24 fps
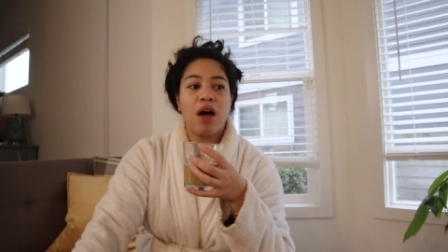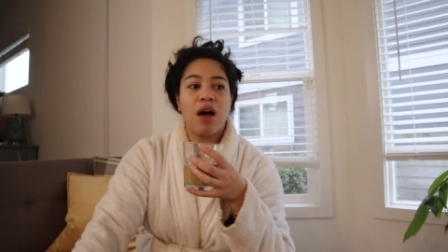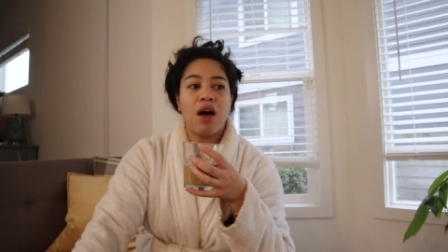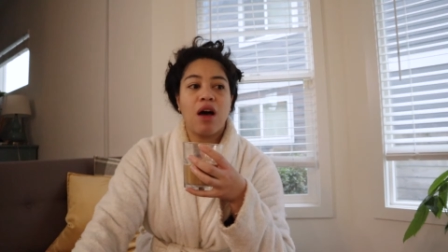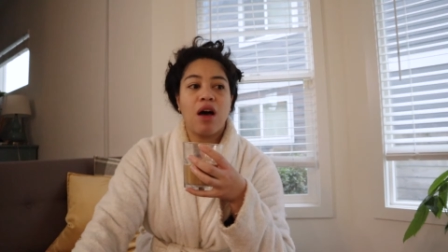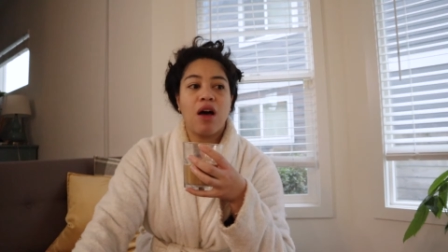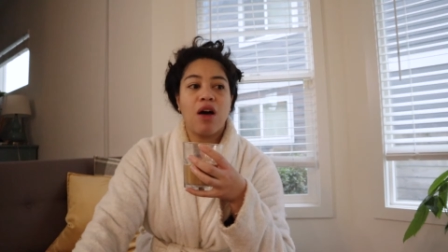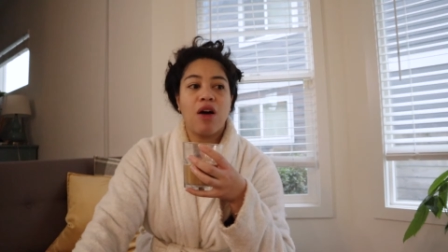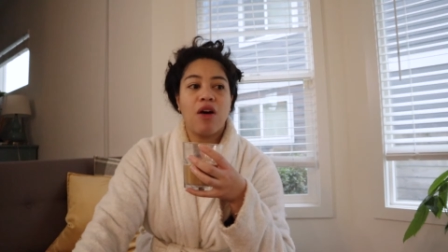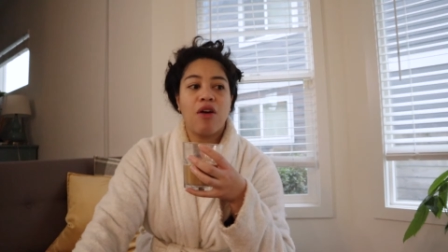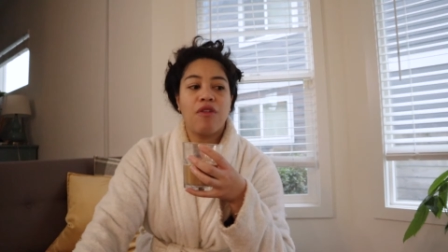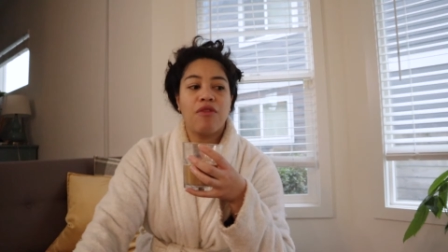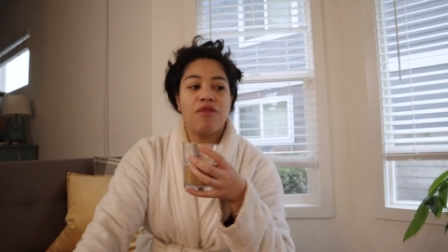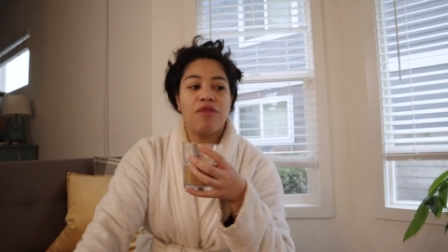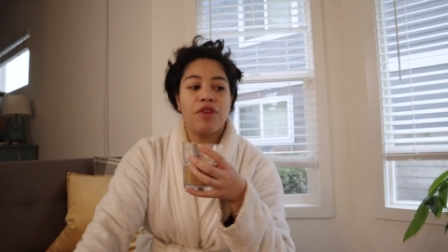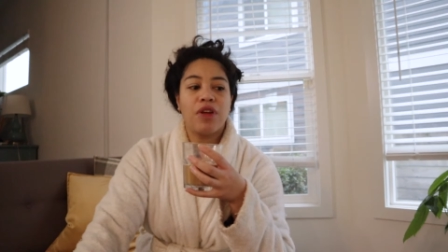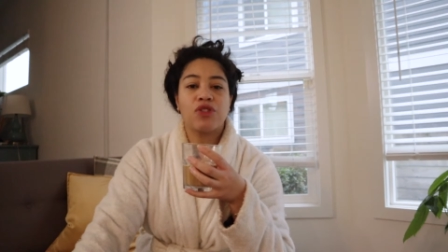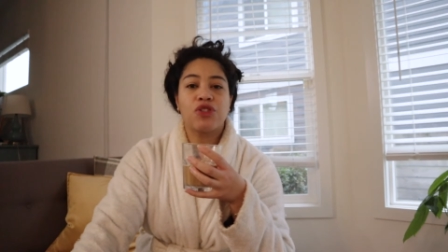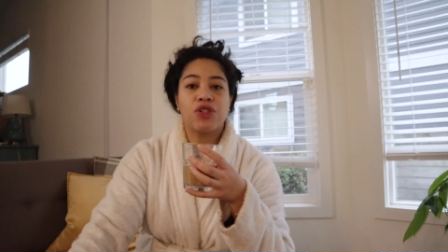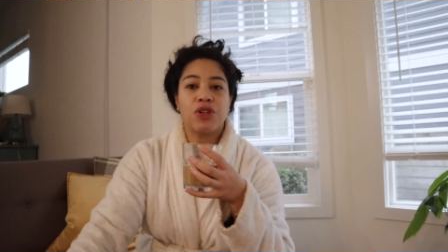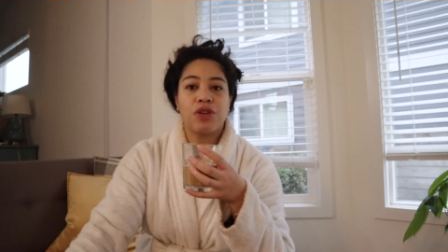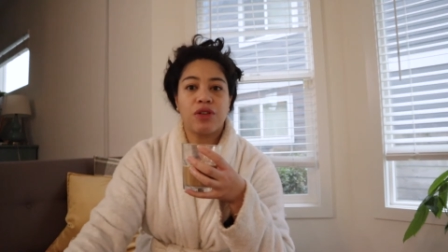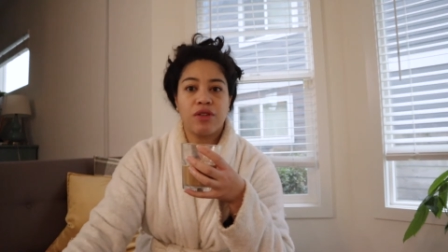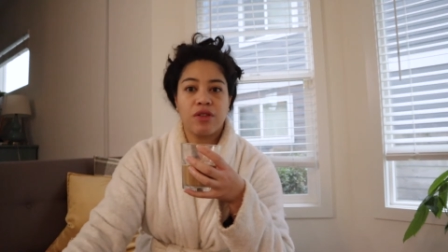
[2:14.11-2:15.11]
of
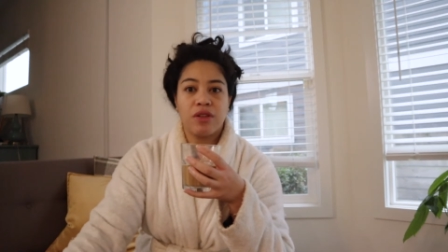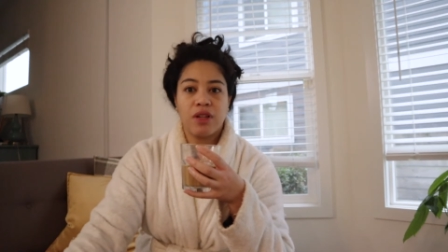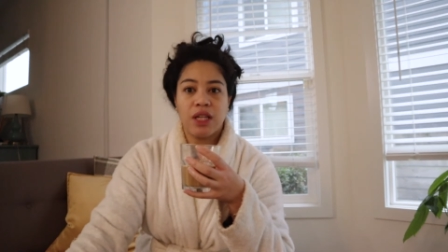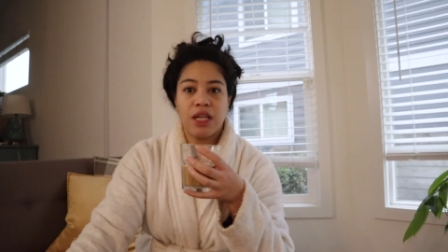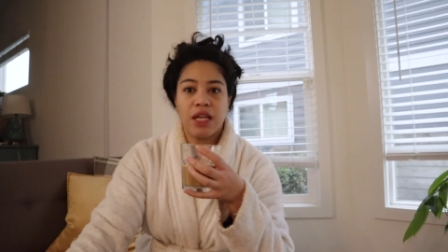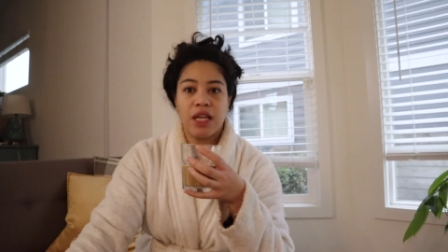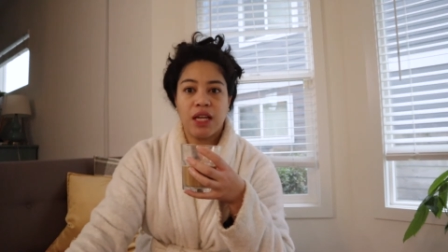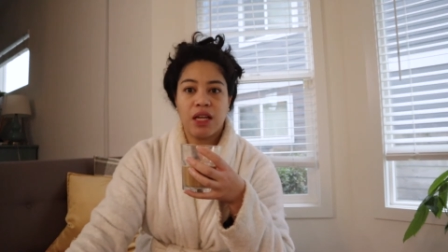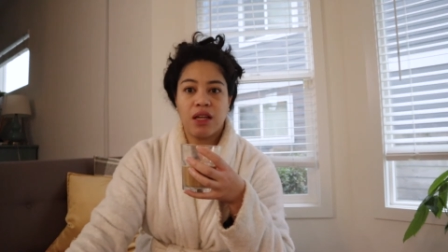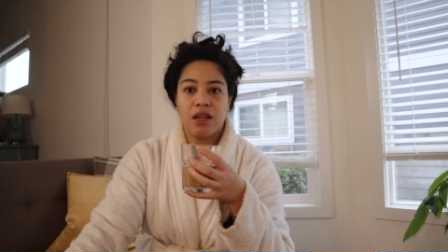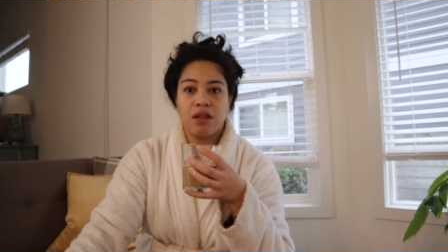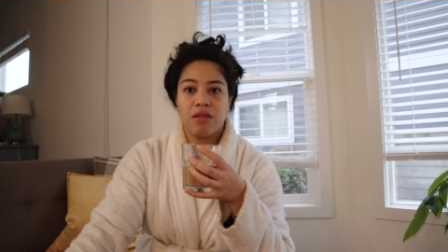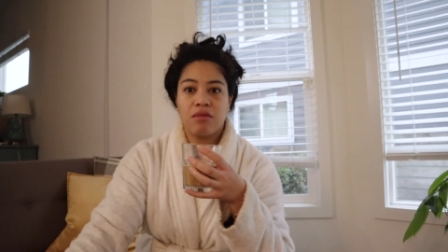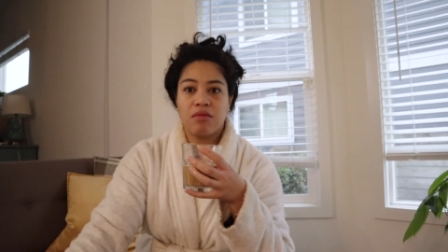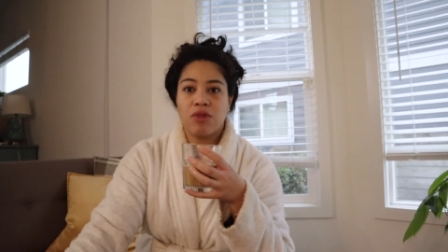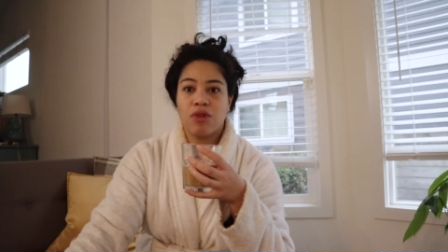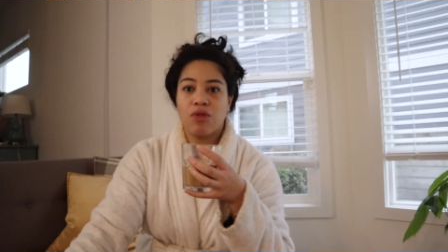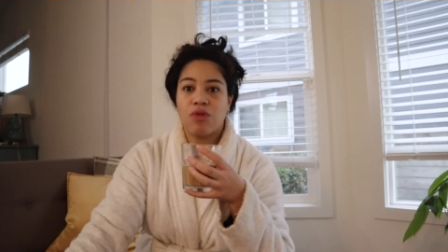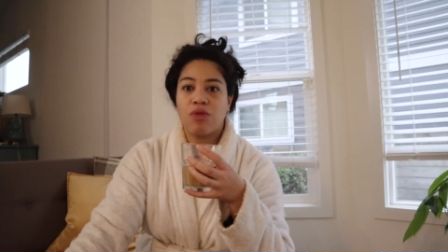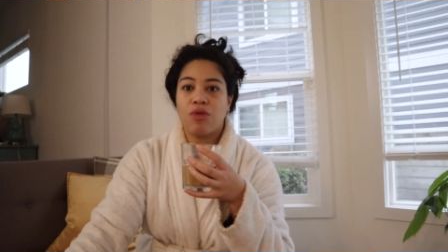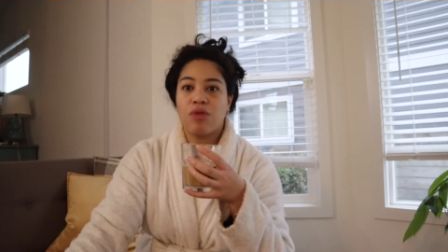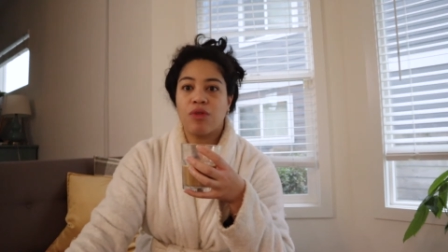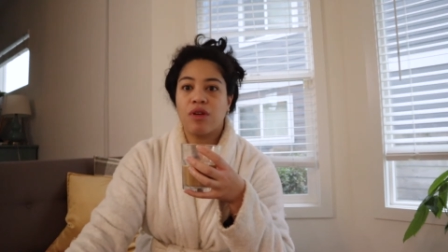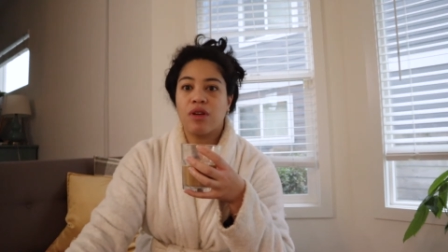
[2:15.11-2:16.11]
journaling,
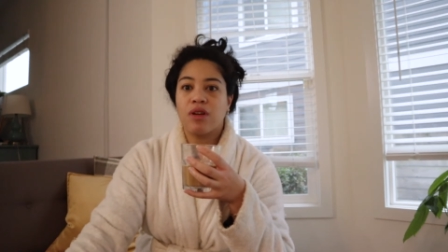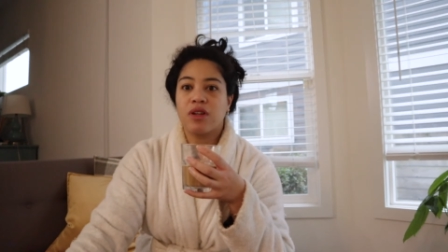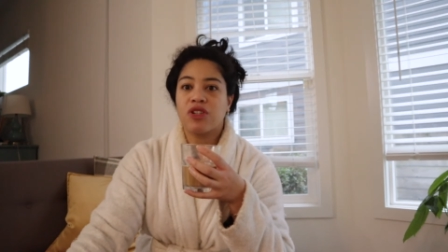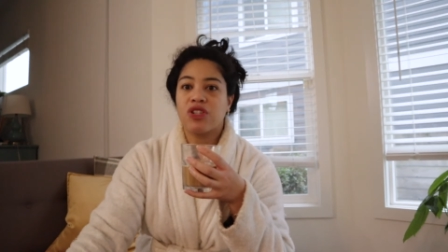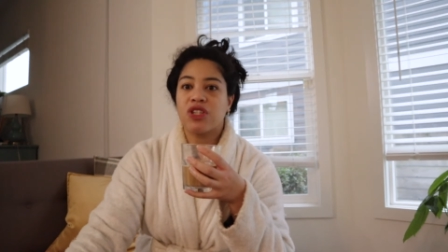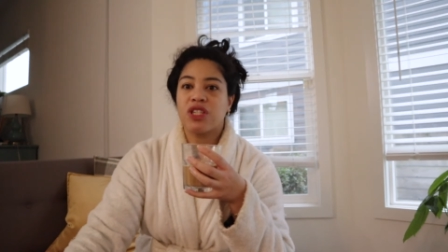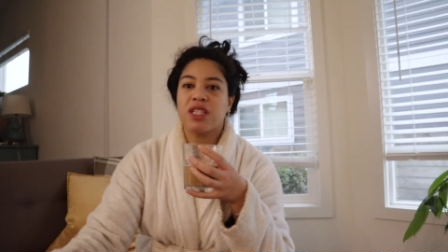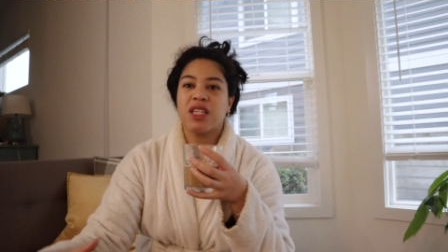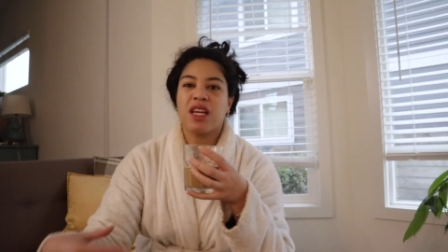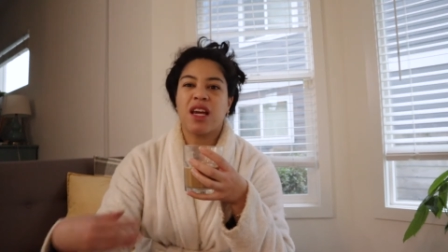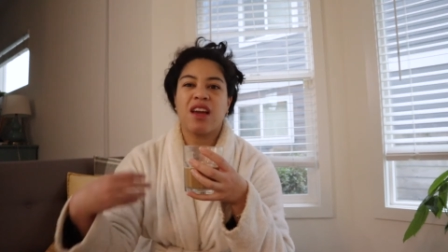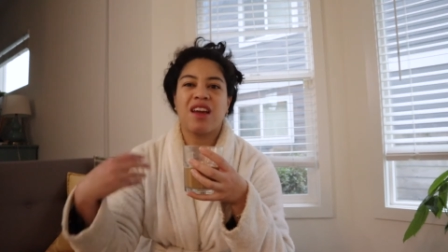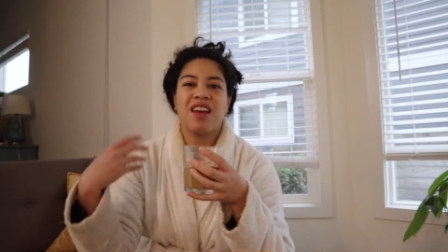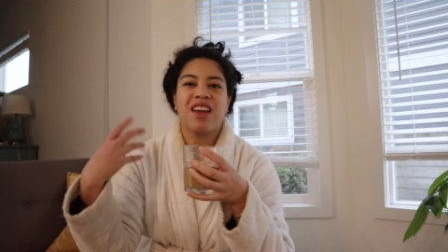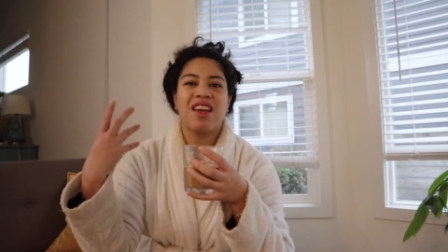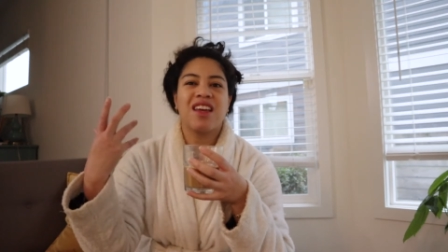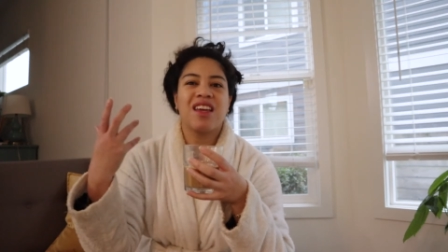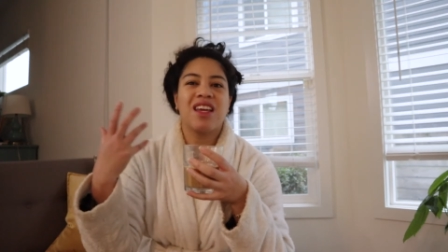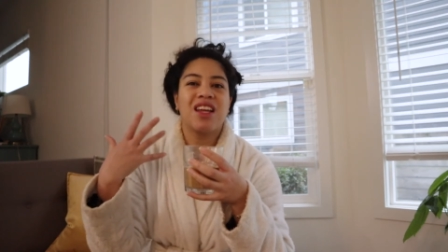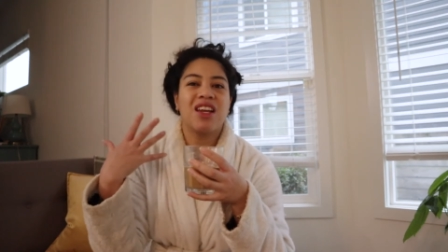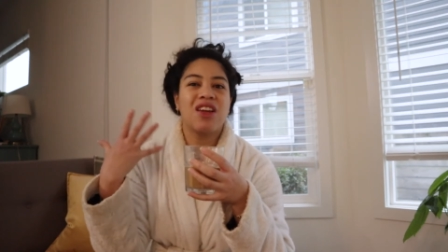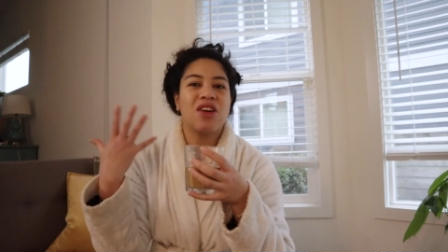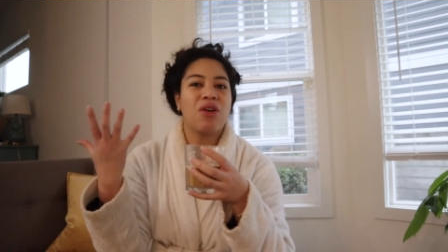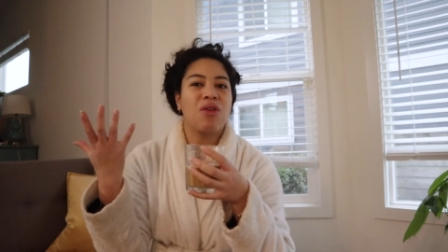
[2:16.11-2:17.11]
or just like,
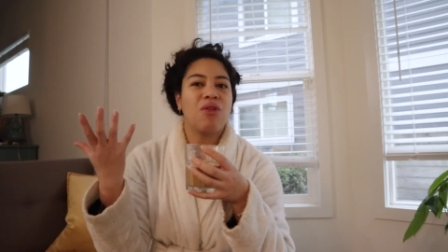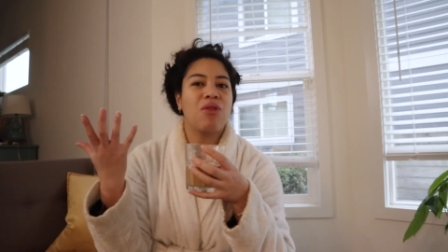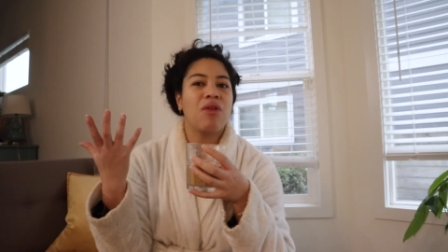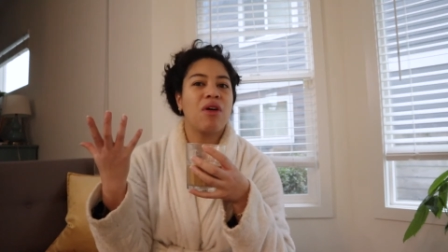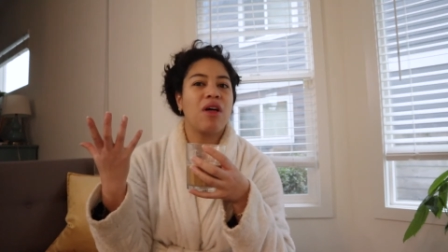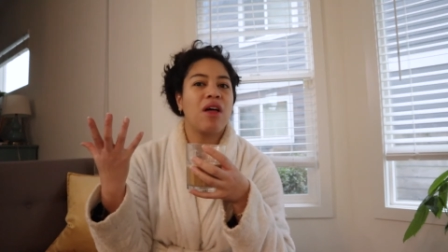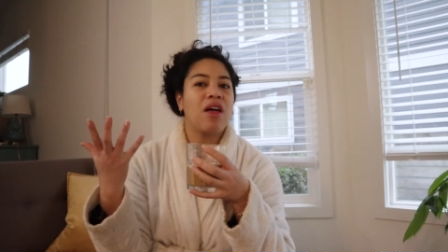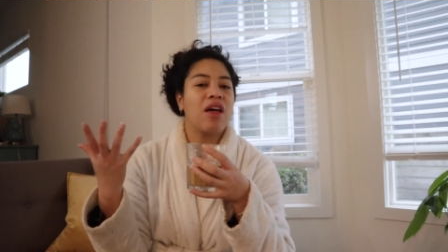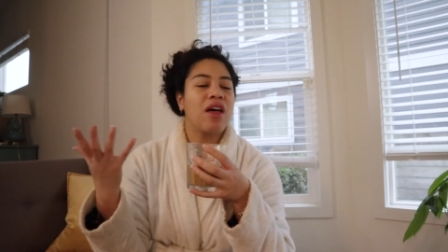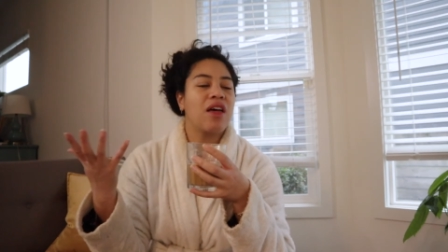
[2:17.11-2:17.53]
you know,